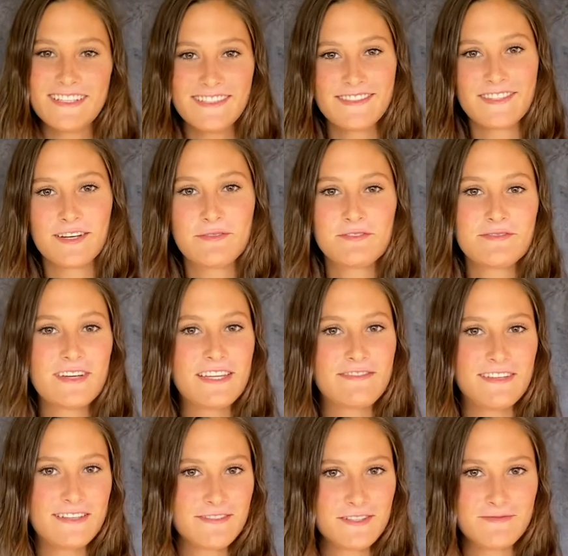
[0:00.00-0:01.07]
Some of my
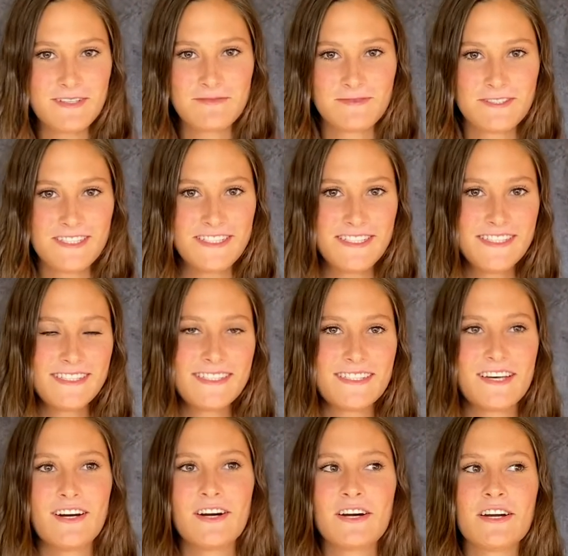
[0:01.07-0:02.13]
favorite memories
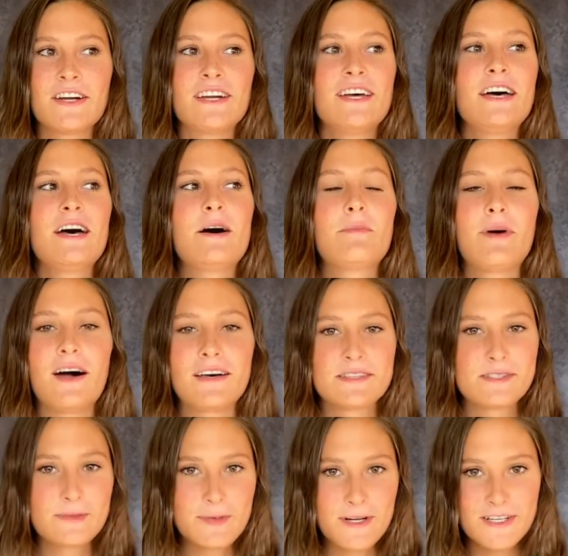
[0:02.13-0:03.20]
are
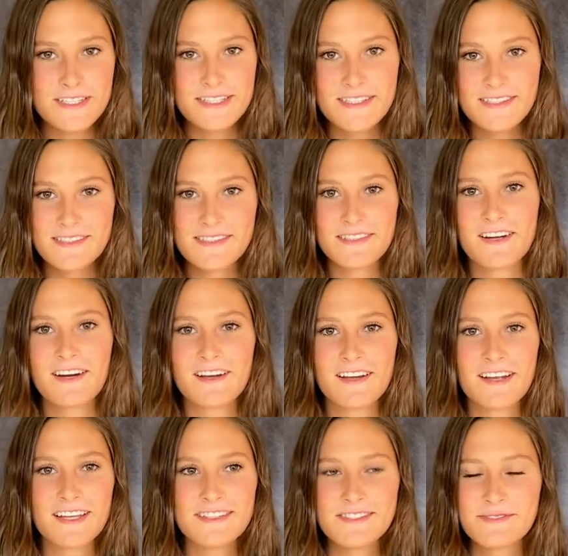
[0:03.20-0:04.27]
pasta parties, car
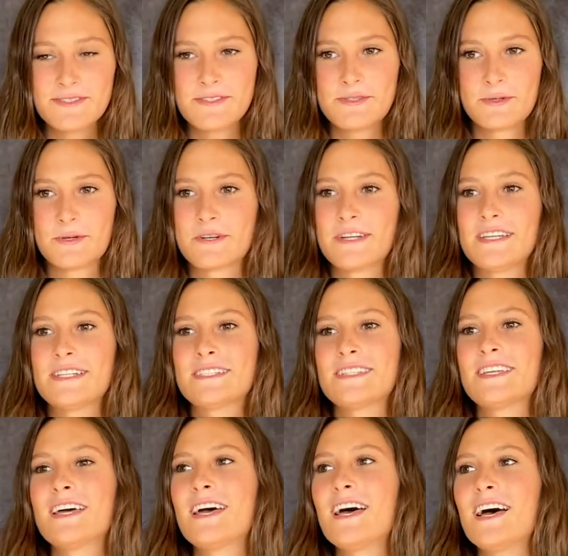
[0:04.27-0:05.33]
rides with
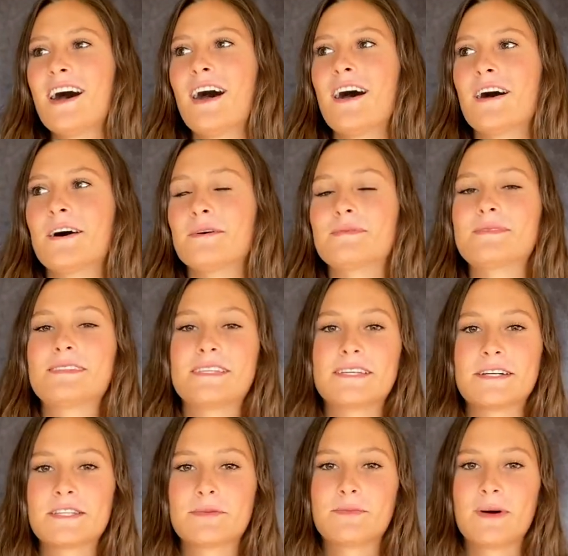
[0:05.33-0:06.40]
Joran, sitting
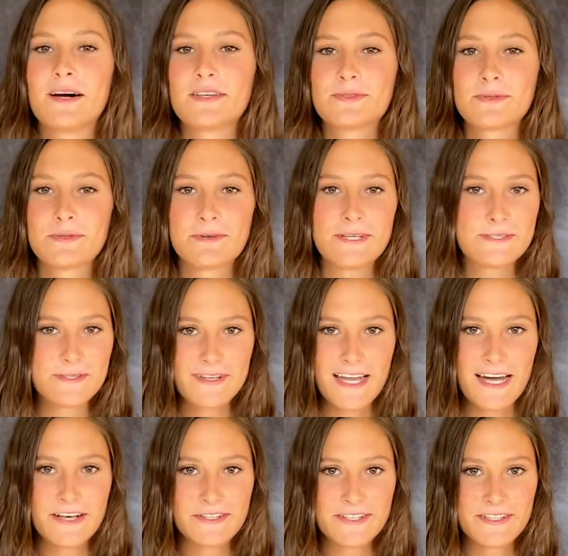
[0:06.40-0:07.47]
on the bus with Rachel
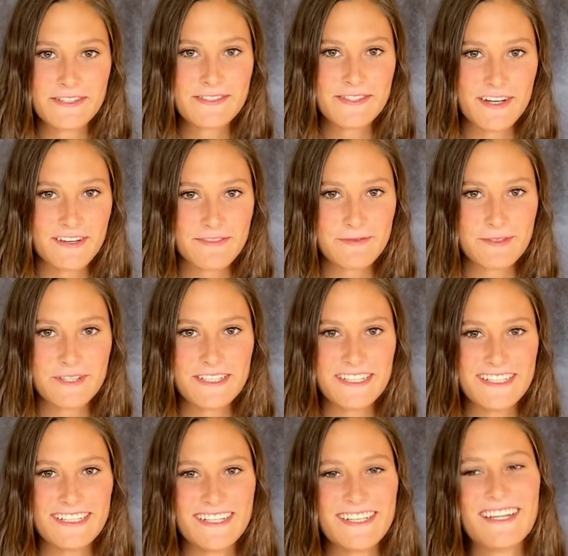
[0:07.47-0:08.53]
Gallagher, sophomore
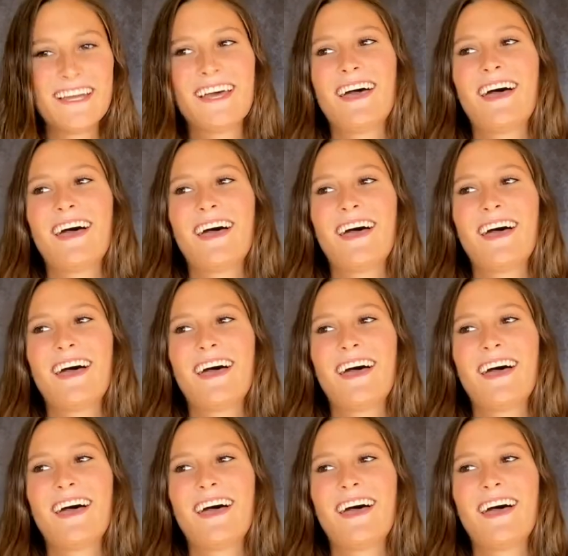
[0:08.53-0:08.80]
year,